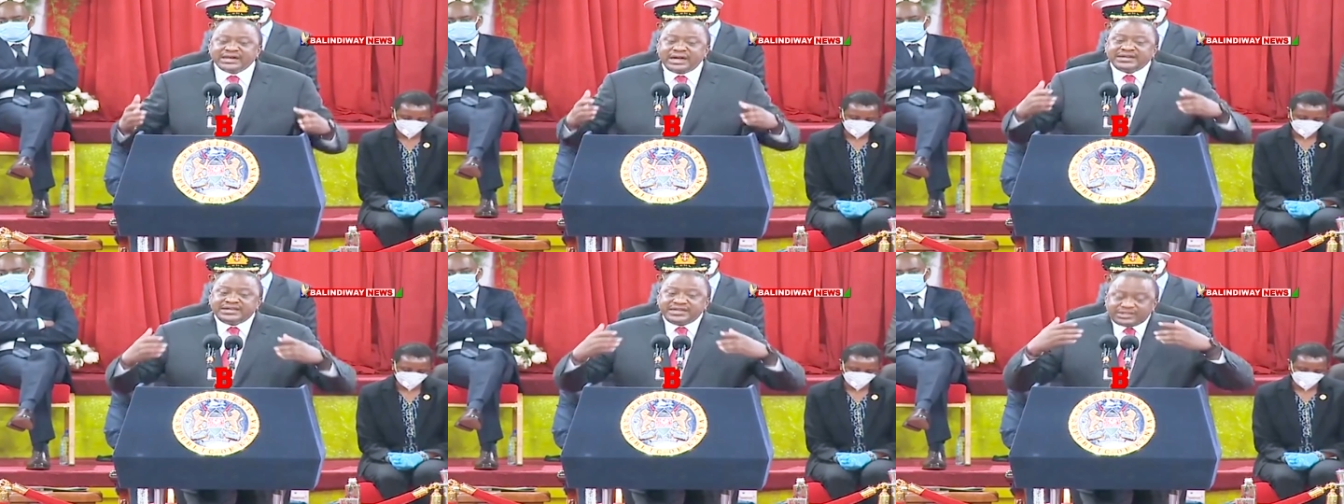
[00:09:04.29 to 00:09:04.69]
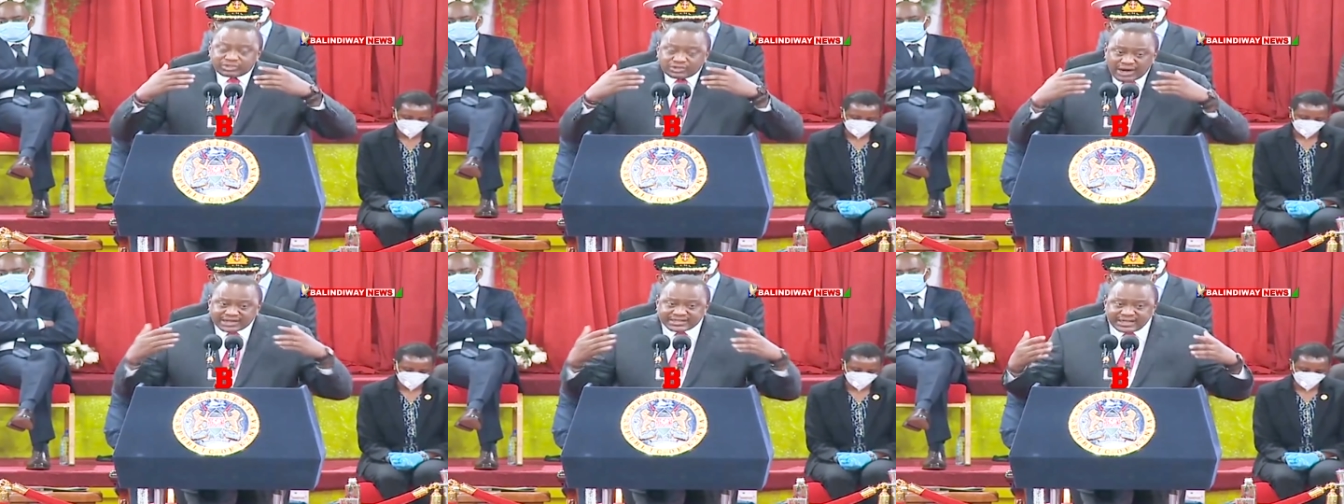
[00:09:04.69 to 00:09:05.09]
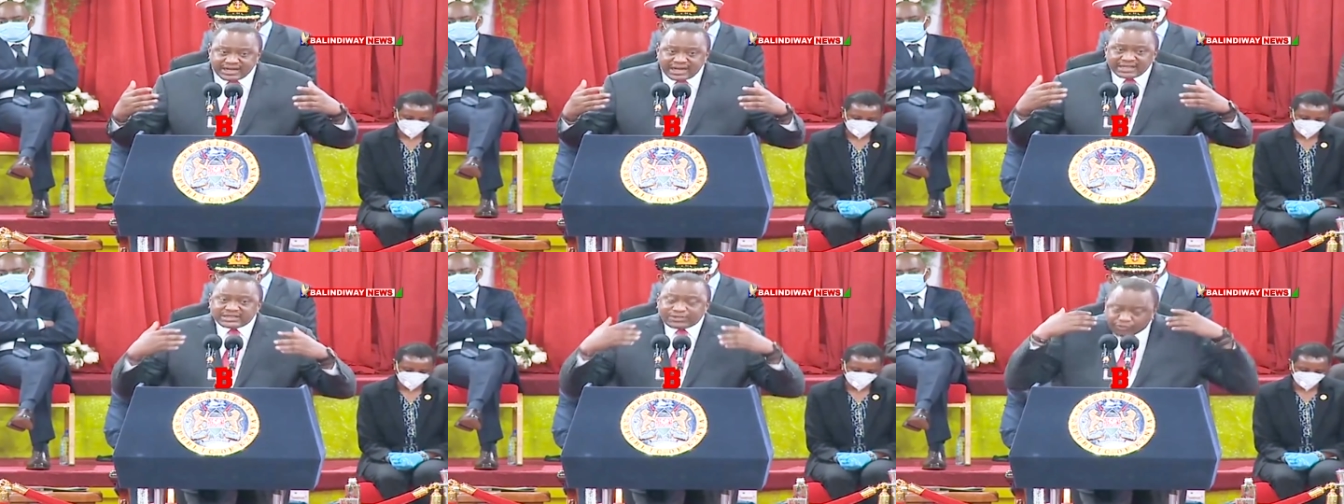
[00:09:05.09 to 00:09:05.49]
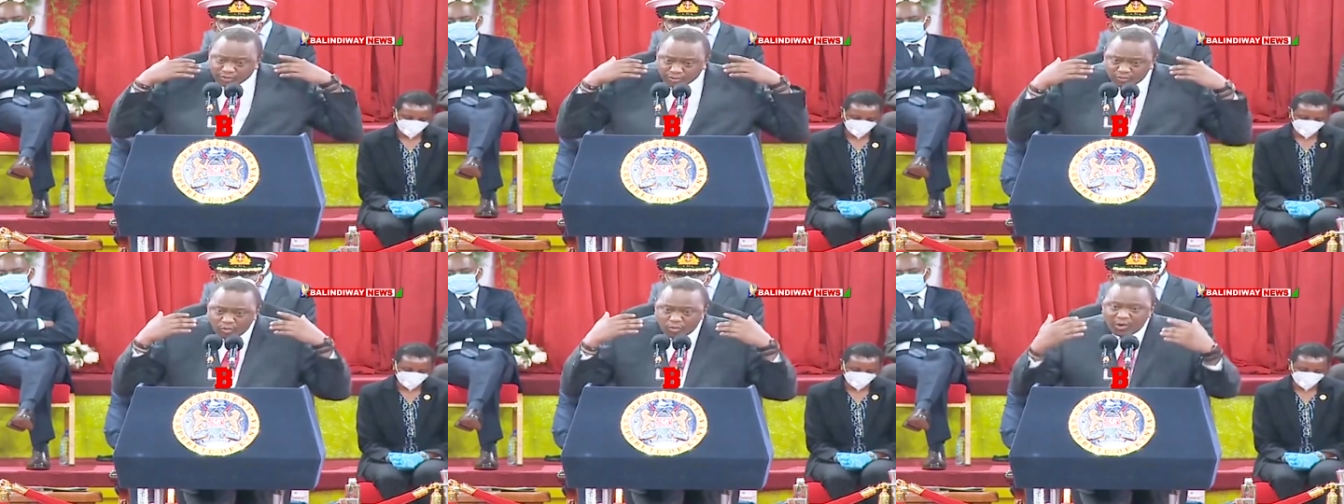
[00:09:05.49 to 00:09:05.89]
are detracting us
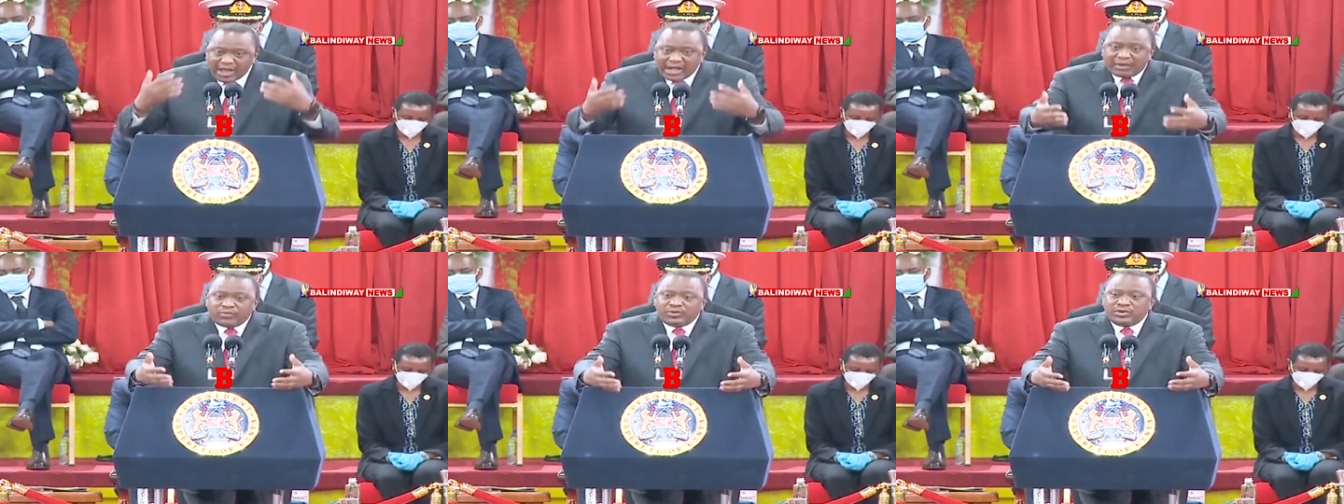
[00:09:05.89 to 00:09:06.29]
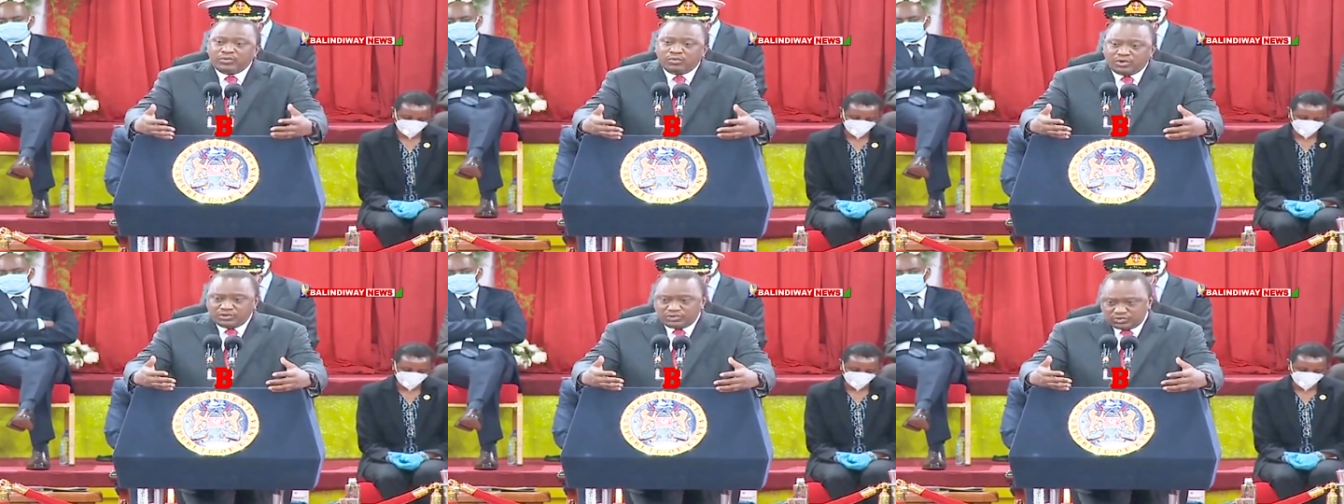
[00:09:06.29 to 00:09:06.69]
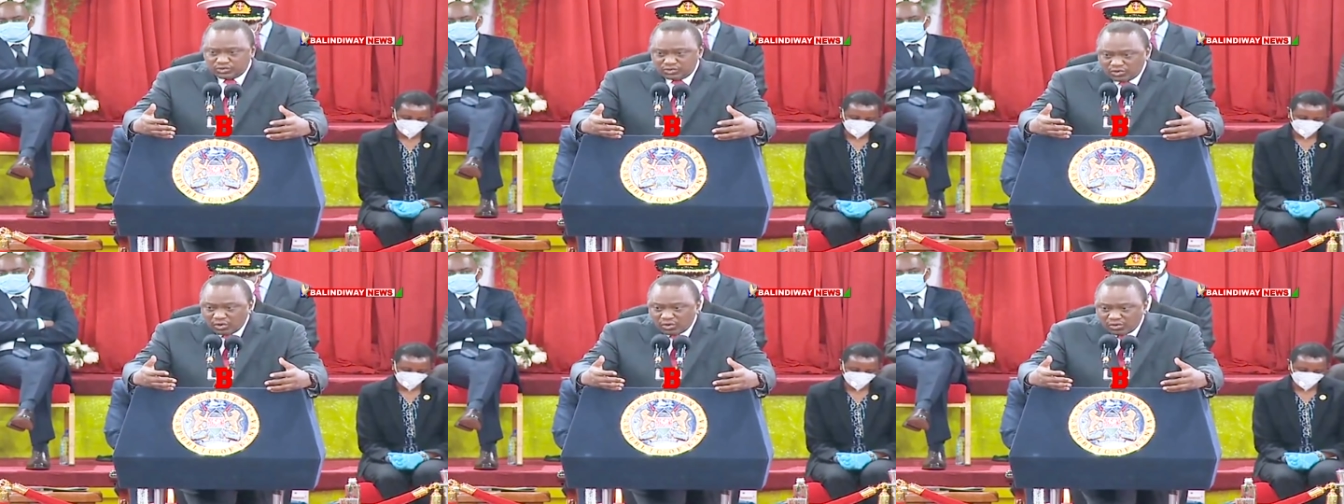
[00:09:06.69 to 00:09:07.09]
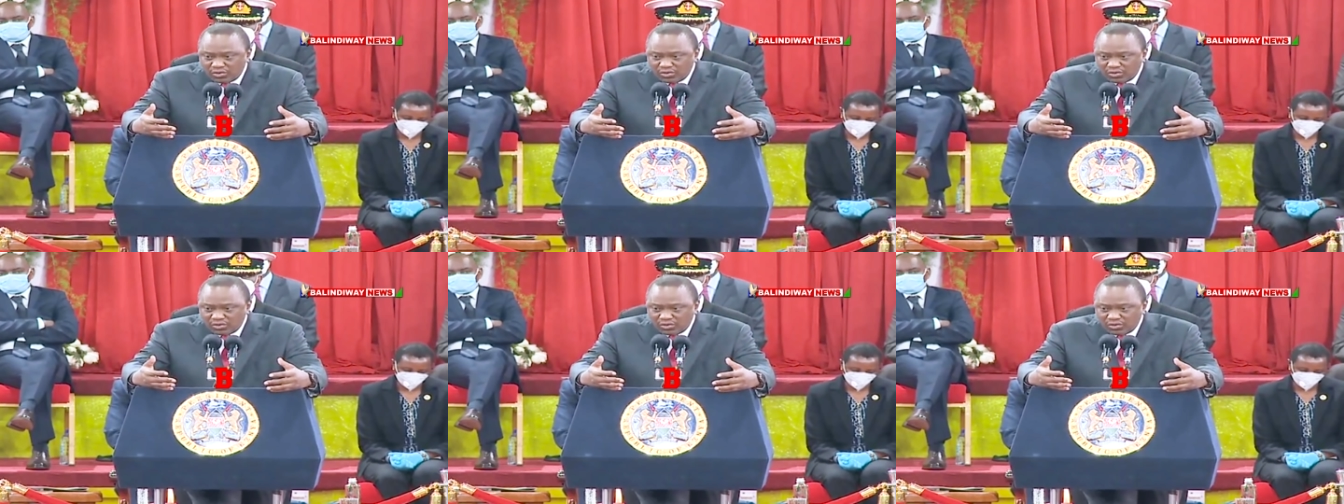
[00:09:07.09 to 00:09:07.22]
from where we want to go,